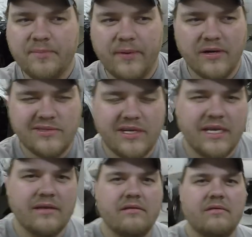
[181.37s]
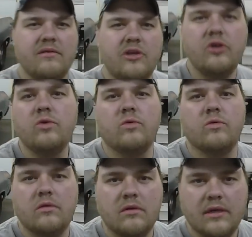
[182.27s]
the parts looking new
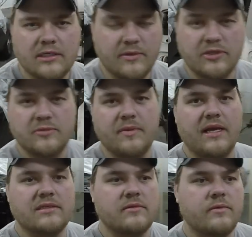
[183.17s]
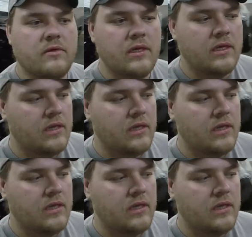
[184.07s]
as much as possible.